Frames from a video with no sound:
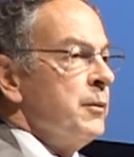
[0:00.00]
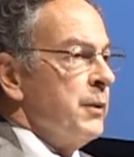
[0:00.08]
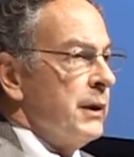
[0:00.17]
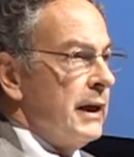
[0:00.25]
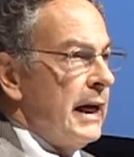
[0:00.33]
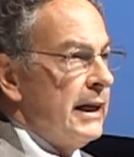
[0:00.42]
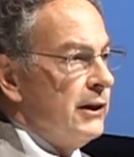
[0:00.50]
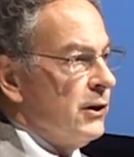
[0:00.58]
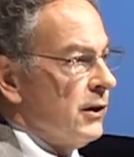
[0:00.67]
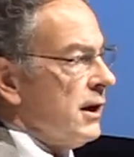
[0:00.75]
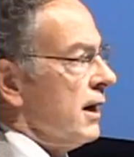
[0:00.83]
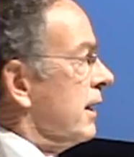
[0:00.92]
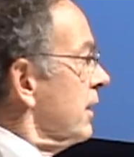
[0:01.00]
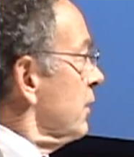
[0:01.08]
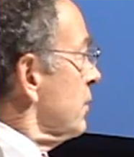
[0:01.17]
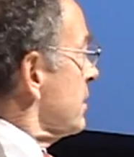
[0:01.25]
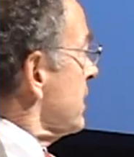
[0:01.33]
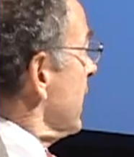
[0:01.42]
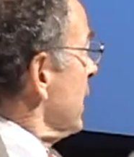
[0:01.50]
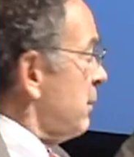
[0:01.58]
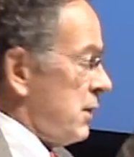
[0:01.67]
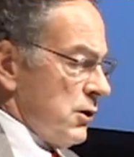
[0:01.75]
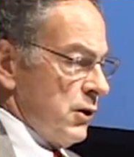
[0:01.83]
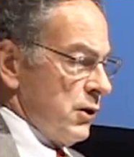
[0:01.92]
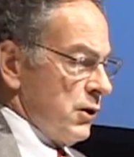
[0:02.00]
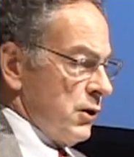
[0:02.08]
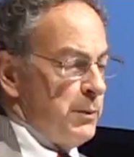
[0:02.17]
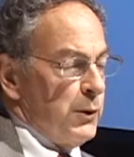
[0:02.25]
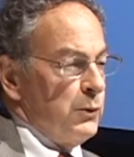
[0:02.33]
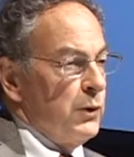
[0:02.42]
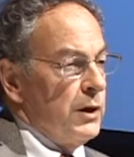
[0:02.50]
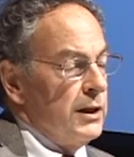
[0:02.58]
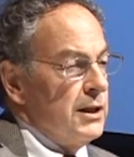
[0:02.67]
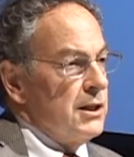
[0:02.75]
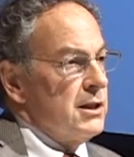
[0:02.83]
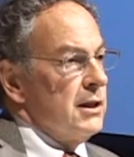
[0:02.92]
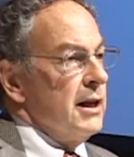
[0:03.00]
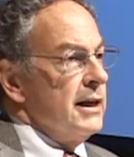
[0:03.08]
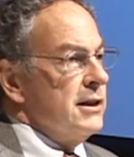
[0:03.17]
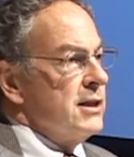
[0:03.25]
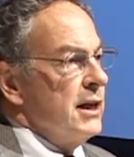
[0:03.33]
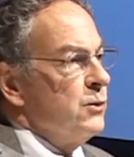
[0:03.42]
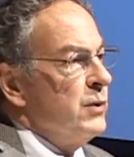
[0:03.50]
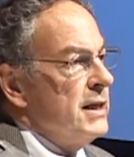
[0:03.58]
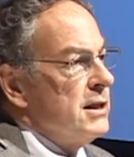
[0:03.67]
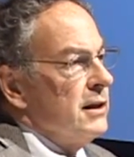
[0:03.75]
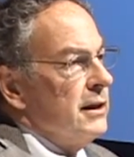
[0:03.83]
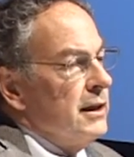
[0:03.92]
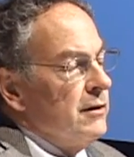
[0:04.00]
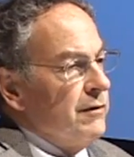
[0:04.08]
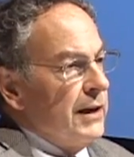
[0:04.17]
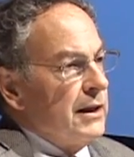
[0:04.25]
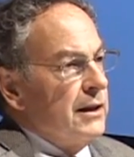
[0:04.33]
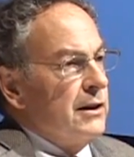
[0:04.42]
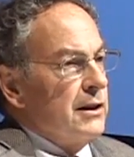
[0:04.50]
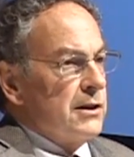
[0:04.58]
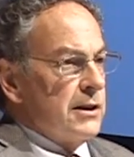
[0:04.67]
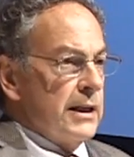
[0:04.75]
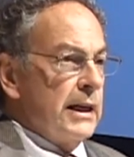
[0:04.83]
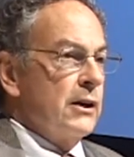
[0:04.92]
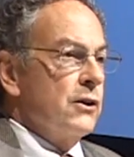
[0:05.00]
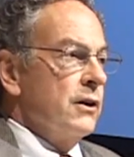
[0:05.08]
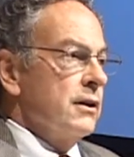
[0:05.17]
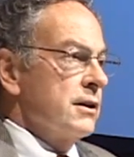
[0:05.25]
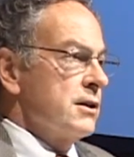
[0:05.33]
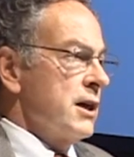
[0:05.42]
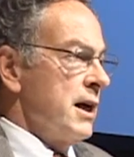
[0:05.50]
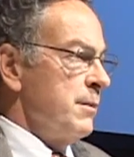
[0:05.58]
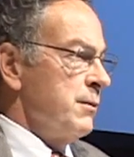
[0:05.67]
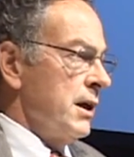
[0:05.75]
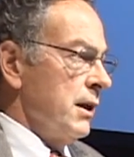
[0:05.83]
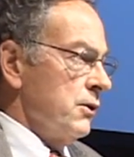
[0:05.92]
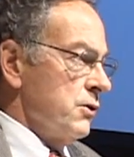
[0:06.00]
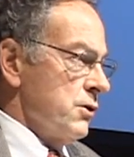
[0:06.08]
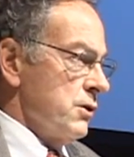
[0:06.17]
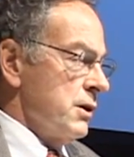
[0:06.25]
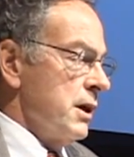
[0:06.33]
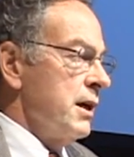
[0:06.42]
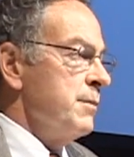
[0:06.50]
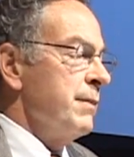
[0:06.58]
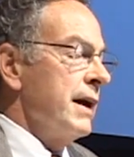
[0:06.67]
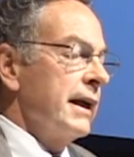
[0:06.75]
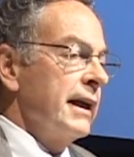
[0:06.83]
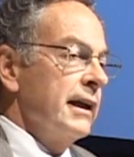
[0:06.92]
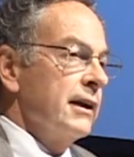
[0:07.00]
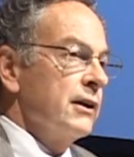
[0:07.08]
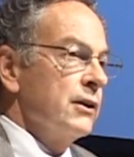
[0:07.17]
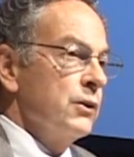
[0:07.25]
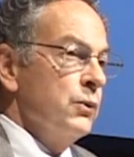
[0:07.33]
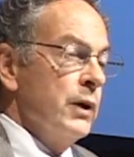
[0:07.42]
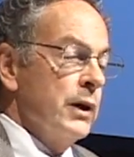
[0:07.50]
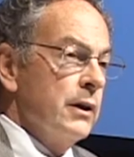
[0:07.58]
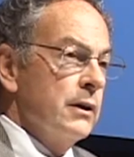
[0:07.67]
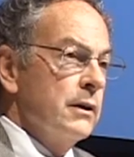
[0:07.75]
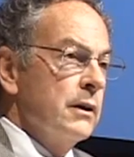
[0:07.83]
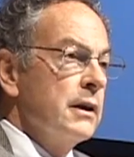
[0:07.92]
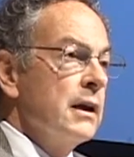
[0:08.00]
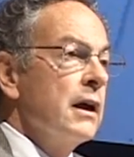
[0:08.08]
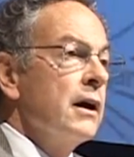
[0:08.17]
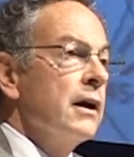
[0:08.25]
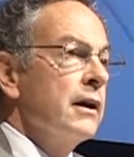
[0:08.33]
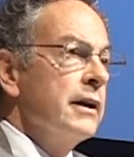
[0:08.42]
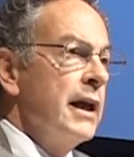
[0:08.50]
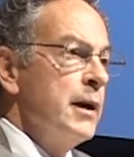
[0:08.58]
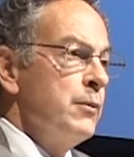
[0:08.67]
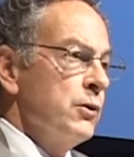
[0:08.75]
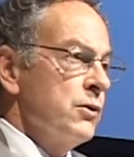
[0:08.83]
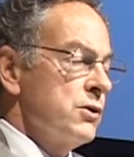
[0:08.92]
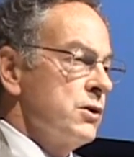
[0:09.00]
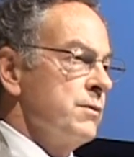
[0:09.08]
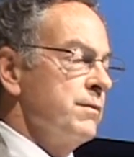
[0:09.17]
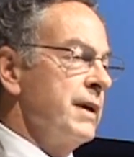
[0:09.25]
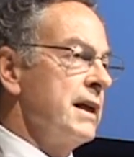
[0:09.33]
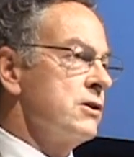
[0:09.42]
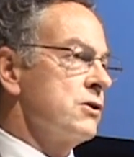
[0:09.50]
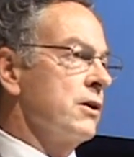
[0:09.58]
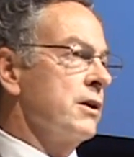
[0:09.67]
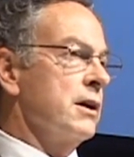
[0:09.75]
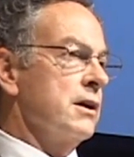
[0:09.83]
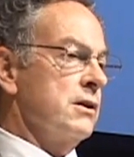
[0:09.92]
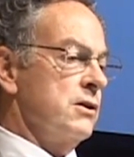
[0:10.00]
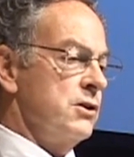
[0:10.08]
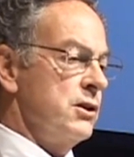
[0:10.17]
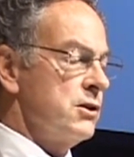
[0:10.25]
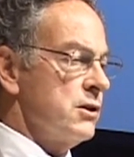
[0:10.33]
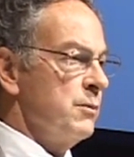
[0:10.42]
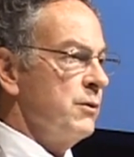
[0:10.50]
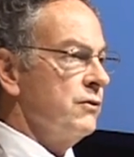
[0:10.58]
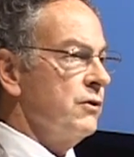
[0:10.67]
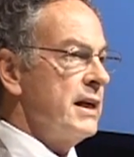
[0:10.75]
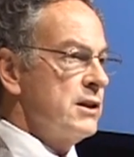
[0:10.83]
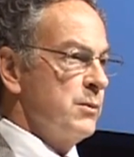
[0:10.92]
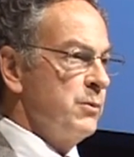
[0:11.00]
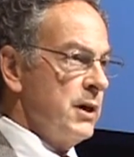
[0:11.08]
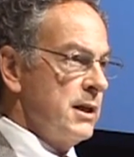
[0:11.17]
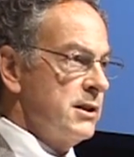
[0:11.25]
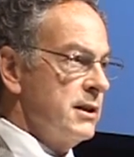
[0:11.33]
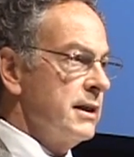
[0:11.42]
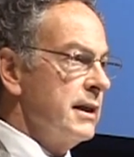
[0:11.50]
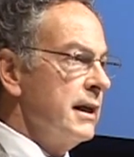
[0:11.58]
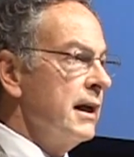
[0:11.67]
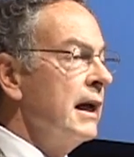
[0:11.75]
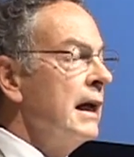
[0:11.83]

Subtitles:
But Edgar Kahn, whose name is going to be up on one of these slides, had recently invented this thing called time dollars or time banking, where neighbors, based on a system of reciprocity,